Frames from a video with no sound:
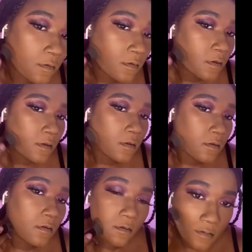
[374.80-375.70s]

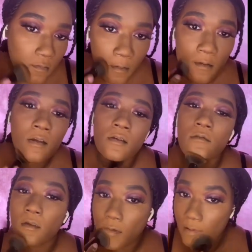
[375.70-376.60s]
and this one is
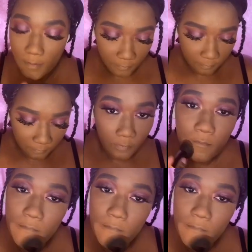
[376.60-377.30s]
a great coverage,